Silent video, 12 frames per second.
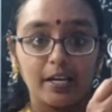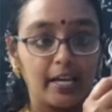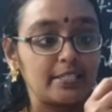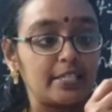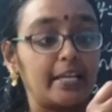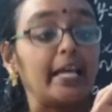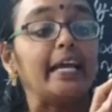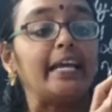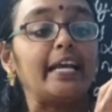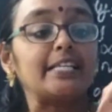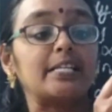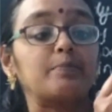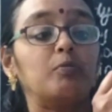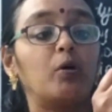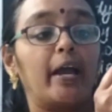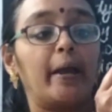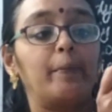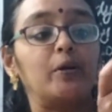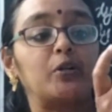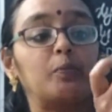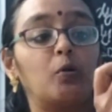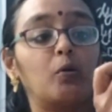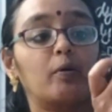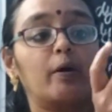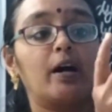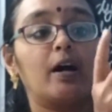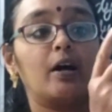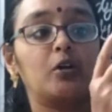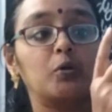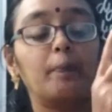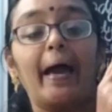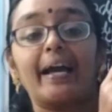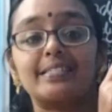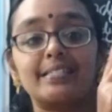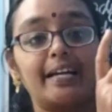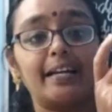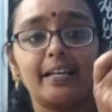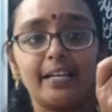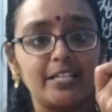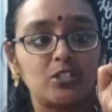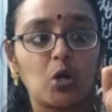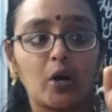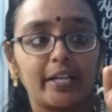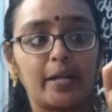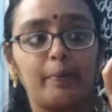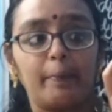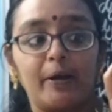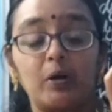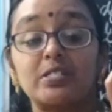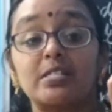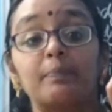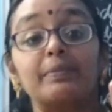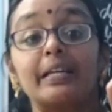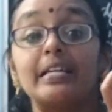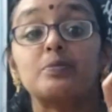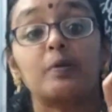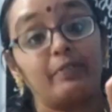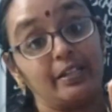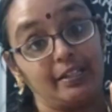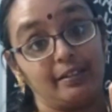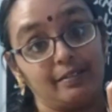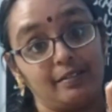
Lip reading: Isn't it? Is it able to move to backside? It is not able because something is preventing.